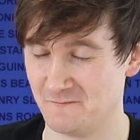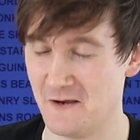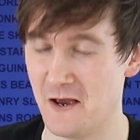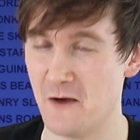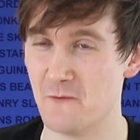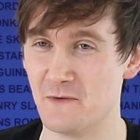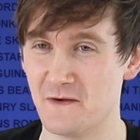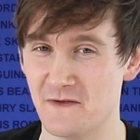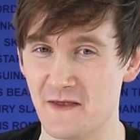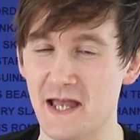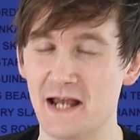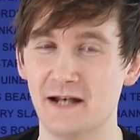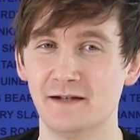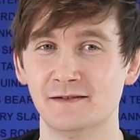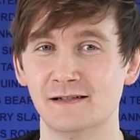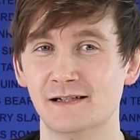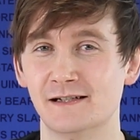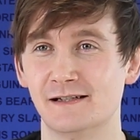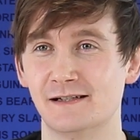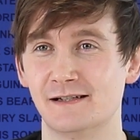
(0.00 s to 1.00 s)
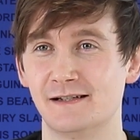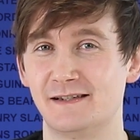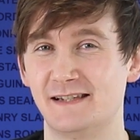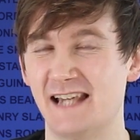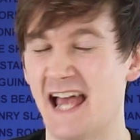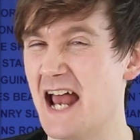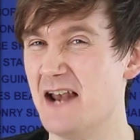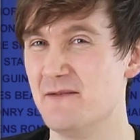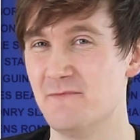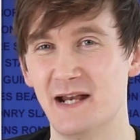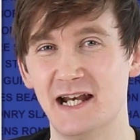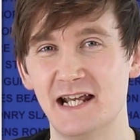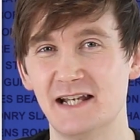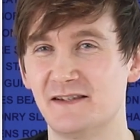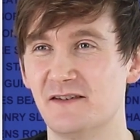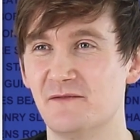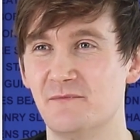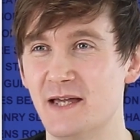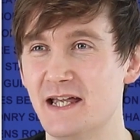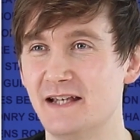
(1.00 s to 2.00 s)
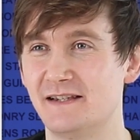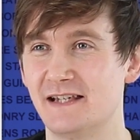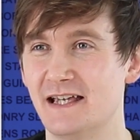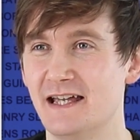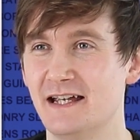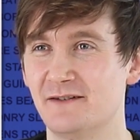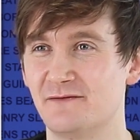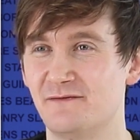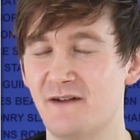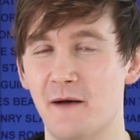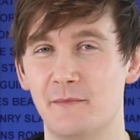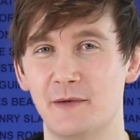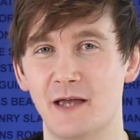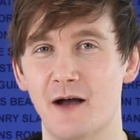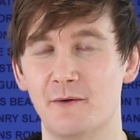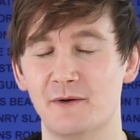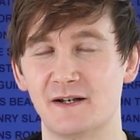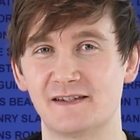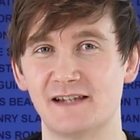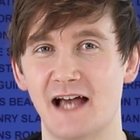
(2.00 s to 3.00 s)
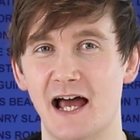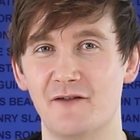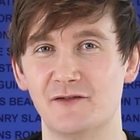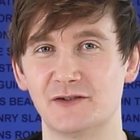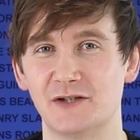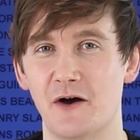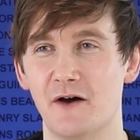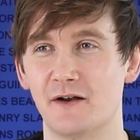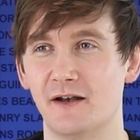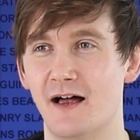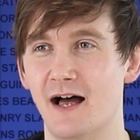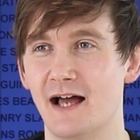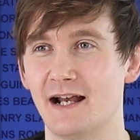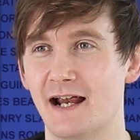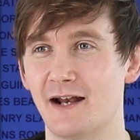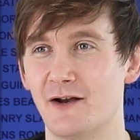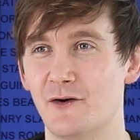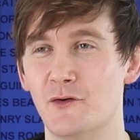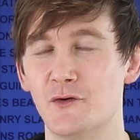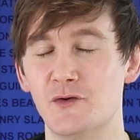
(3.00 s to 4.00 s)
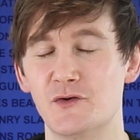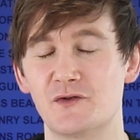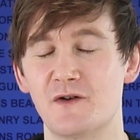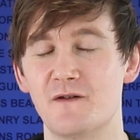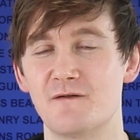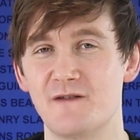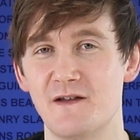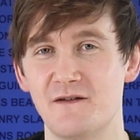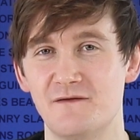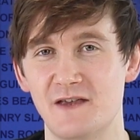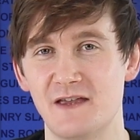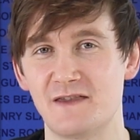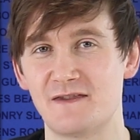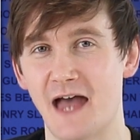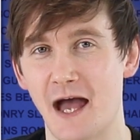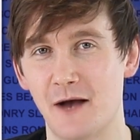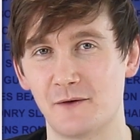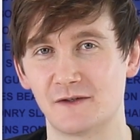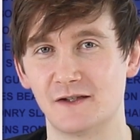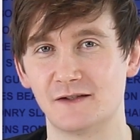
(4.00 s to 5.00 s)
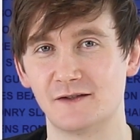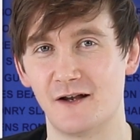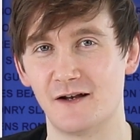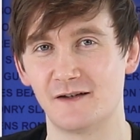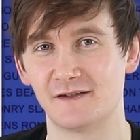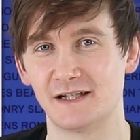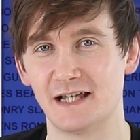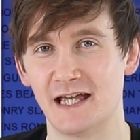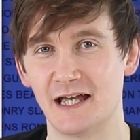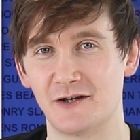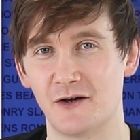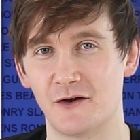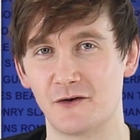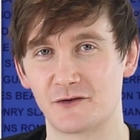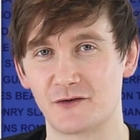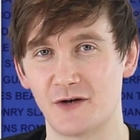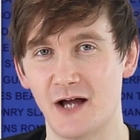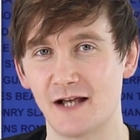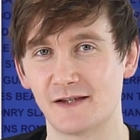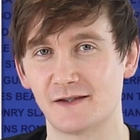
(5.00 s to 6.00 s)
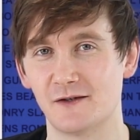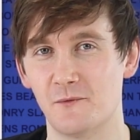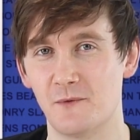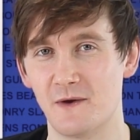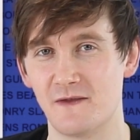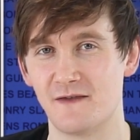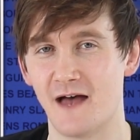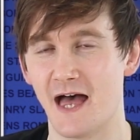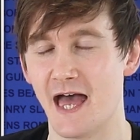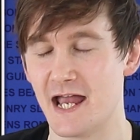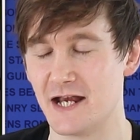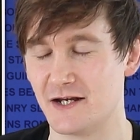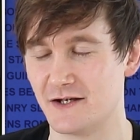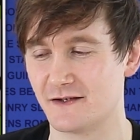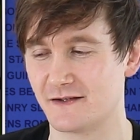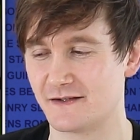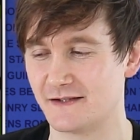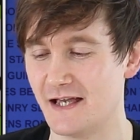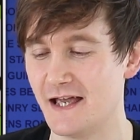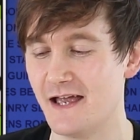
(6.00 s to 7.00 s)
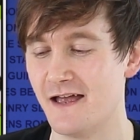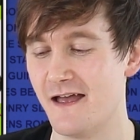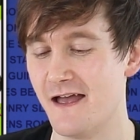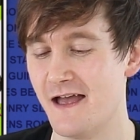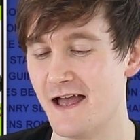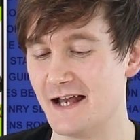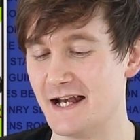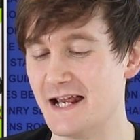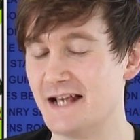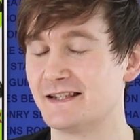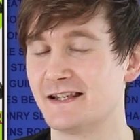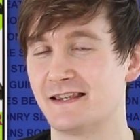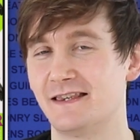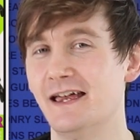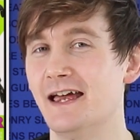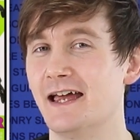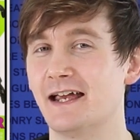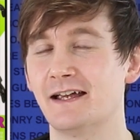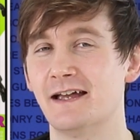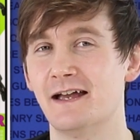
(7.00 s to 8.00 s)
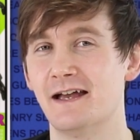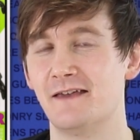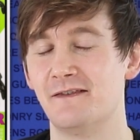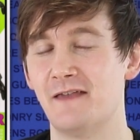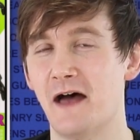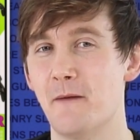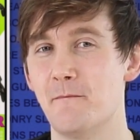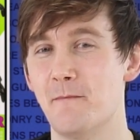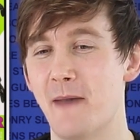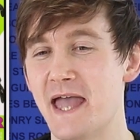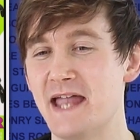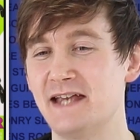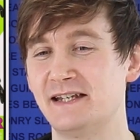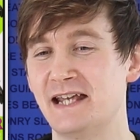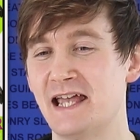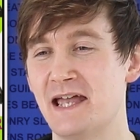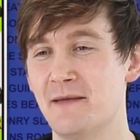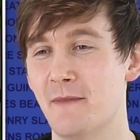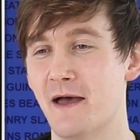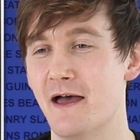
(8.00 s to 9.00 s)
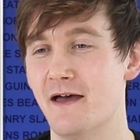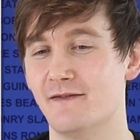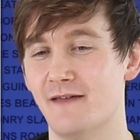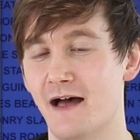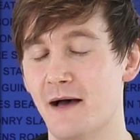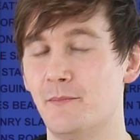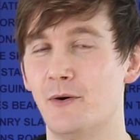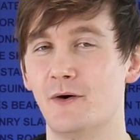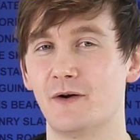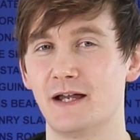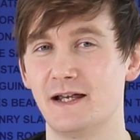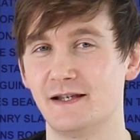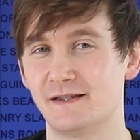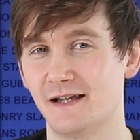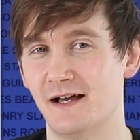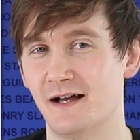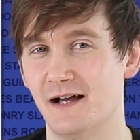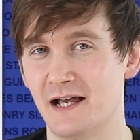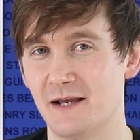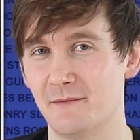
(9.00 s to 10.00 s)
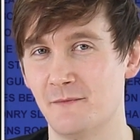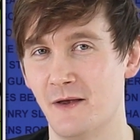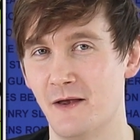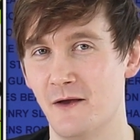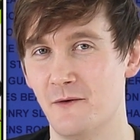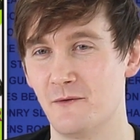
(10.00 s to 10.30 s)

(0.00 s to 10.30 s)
And within 10 minutes of meeting, Fabio would sign on the dotted line at a $150,000 a year contract with that agency. And here's the thing, that made him, at that point in time,